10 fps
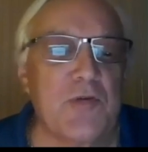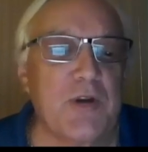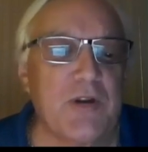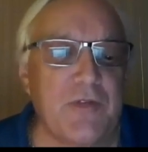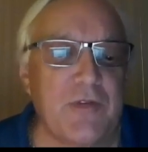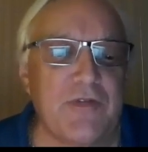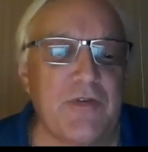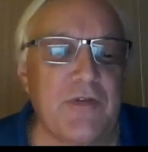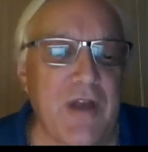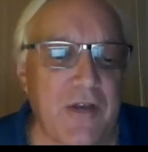25th,
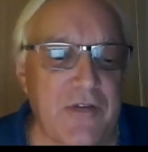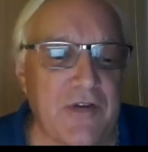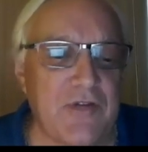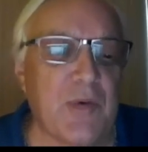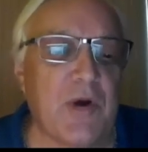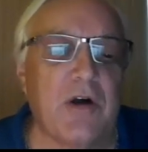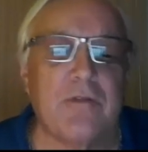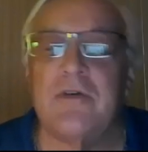2012.